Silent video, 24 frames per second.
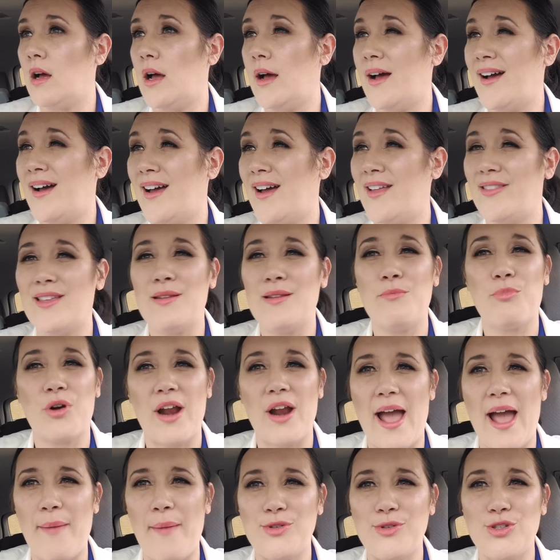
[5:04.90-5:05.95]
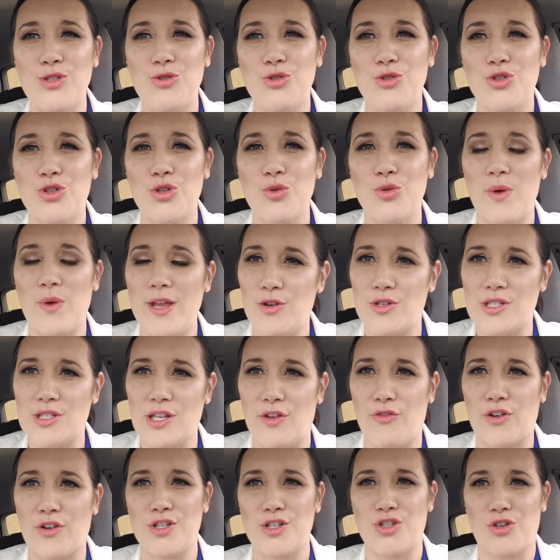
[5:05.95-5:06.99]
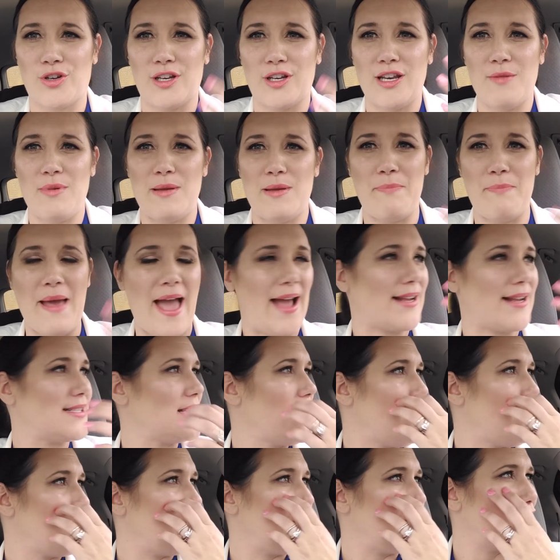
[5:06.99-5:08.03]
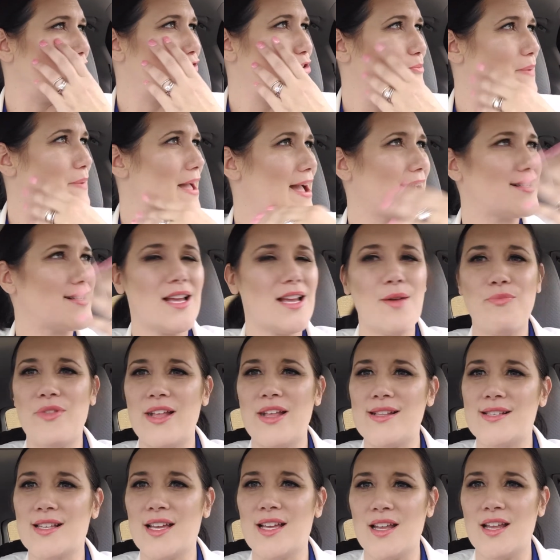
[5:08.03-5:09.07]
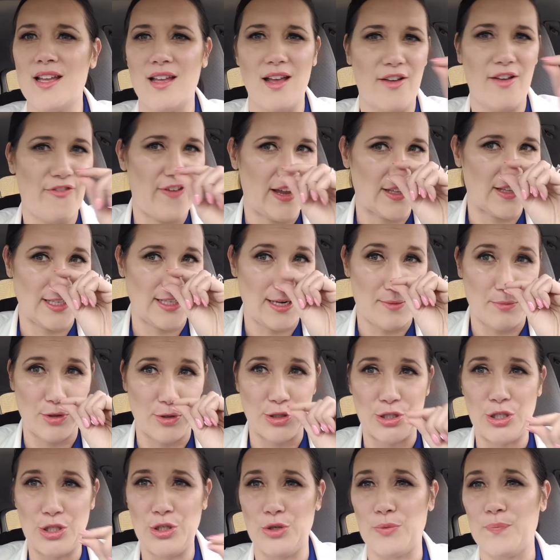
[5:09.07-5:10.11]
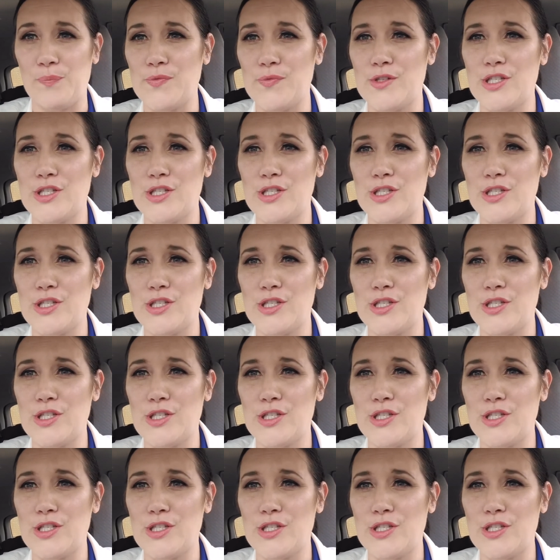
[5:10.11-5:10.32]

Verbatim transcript: uh, then perhaps you shouldn't weigh yourself because you're going to be backed up. And if you're backed up, that's going to affect the number two.